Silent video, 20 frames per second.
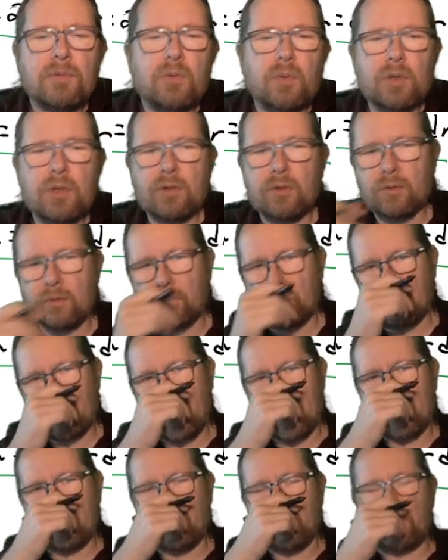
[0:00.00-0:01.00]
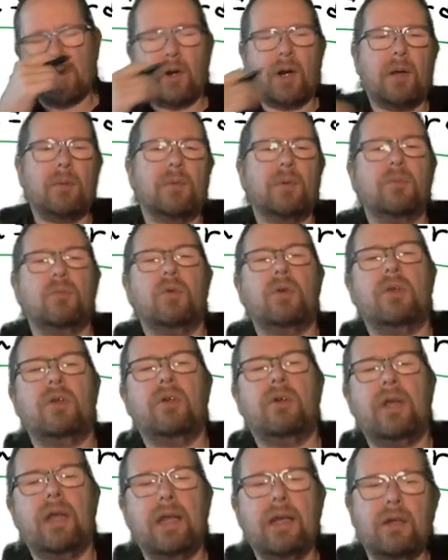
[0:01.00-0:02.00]
when you have a problem where
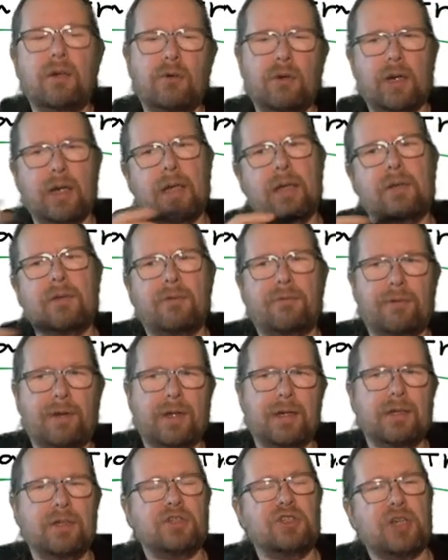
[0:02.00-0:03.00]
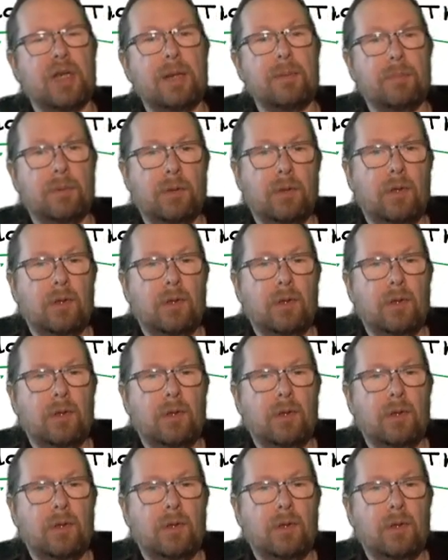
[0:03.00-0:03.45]
you're integrating to find a shape,